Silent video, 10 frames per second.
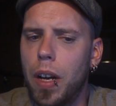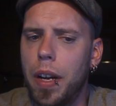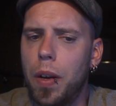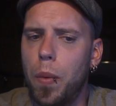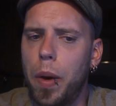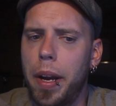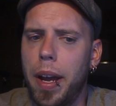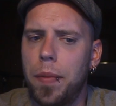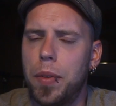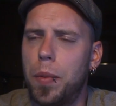I don't want to
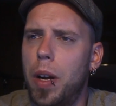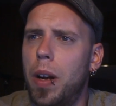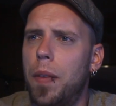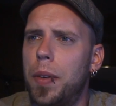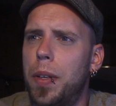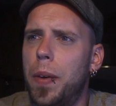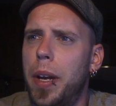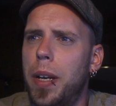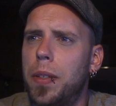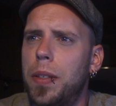have to run off of
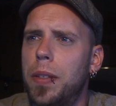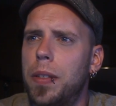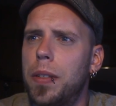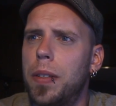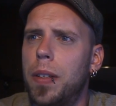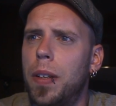donations,